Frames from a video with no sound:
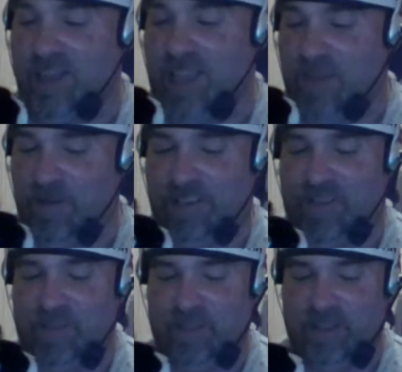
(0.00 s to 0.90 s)
Uh,
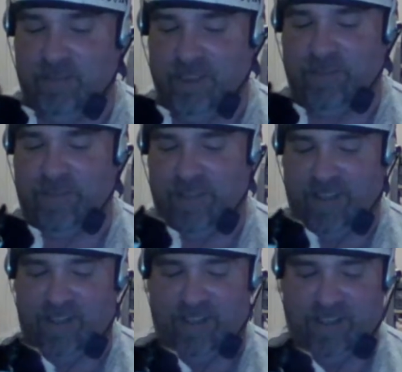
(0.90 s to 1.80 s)
why do you keep on
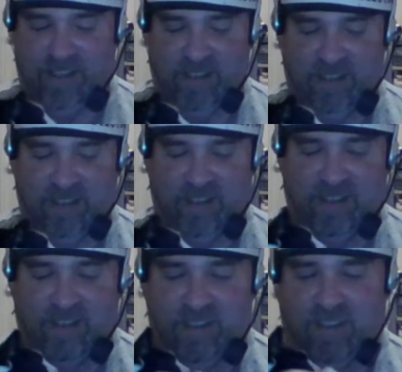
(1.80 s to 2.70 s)
giving me the middle
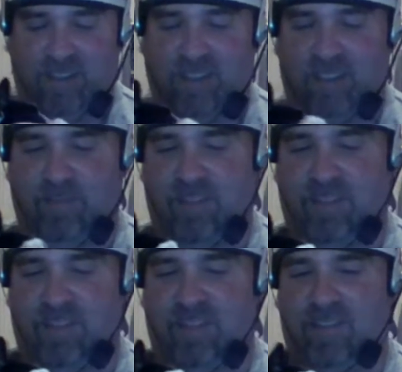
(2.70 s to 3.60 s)
finger?
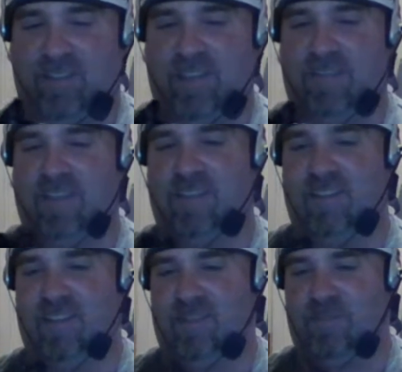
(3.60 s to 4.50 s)
I
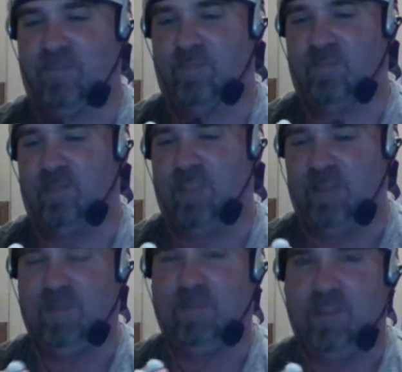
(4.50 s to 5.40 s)
mean, you're
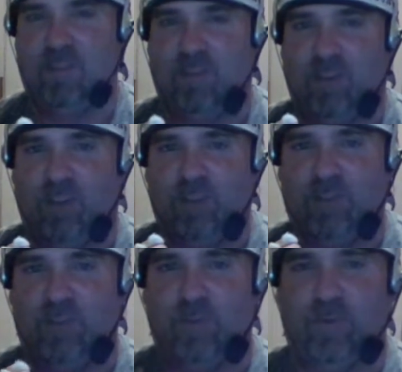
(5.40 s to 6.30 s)
giving
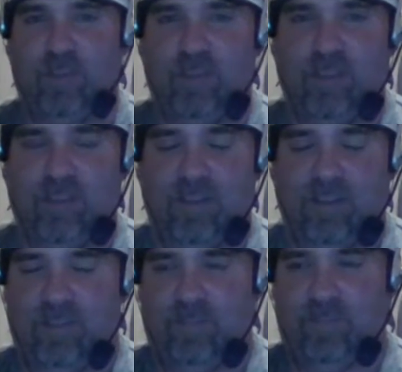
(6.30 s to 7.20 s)
them the middle claw
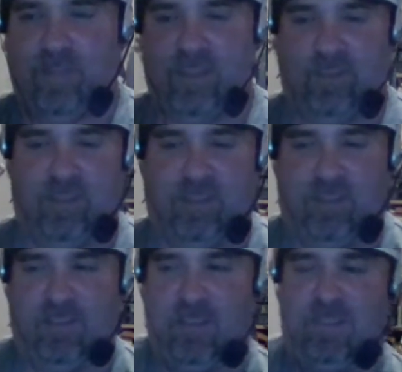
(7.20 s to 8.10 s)
too.
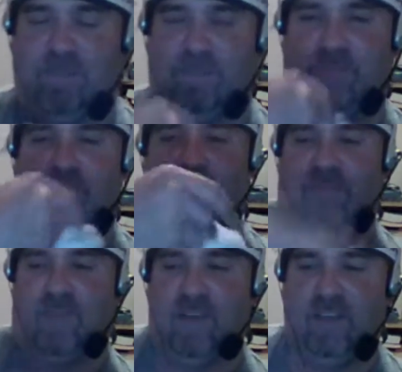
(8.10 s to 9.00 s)
I
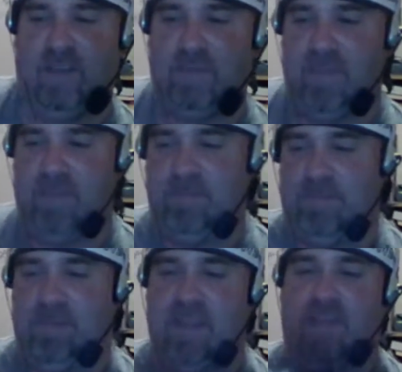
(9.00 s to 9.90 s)
mean, you're not a
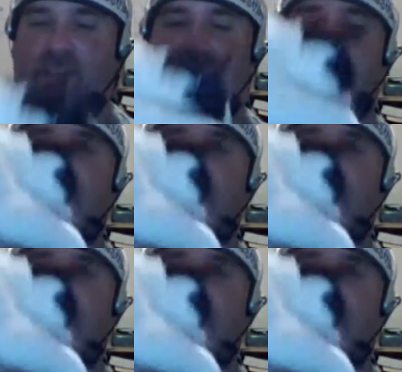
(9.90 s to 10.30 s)
you're not a